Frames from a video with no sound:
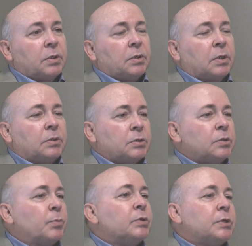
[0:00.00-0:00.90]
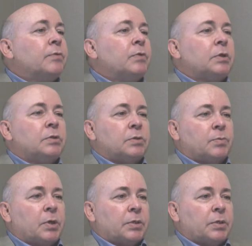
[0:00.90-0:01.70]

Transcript: not just the perceived needs by